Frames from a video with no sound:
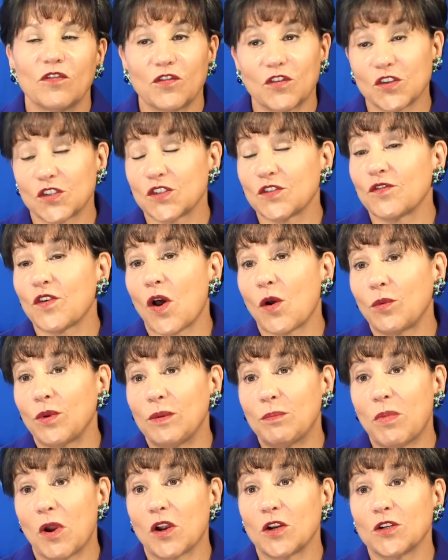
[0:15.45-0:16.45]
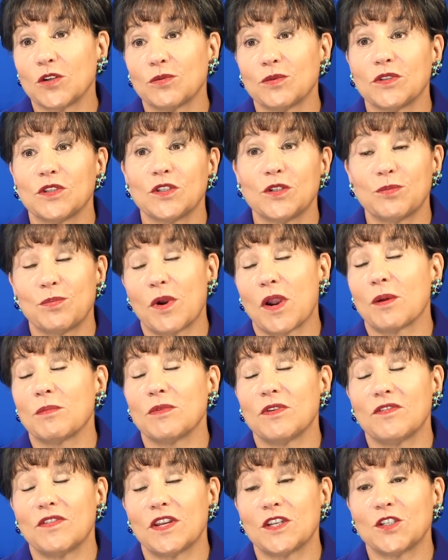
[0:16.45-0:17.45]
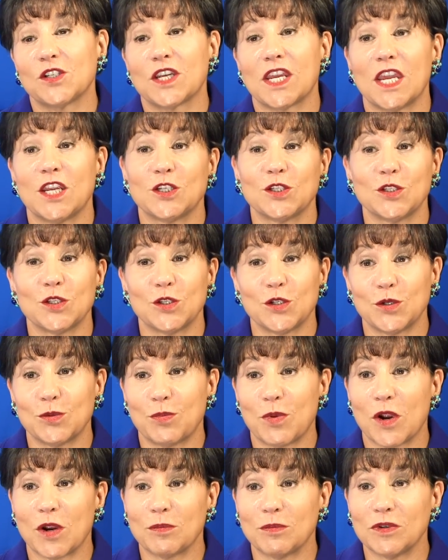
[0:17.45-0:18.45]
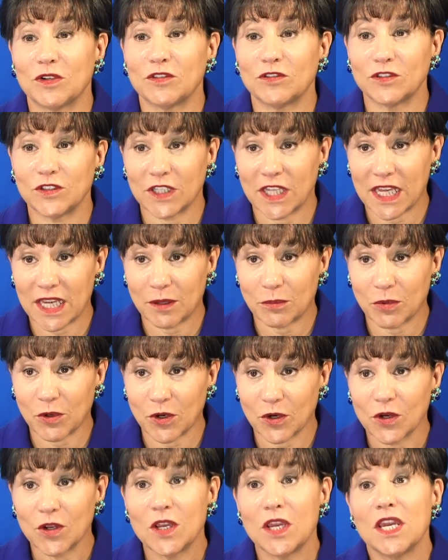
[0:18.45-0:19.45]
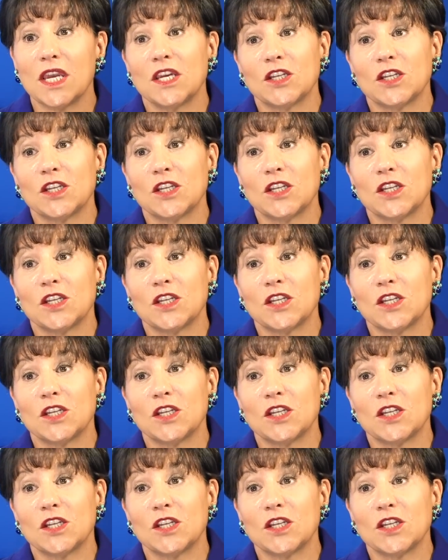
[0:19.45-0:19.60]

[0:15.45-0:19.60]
First of all, we partner with the Department of Education and the Department of Labor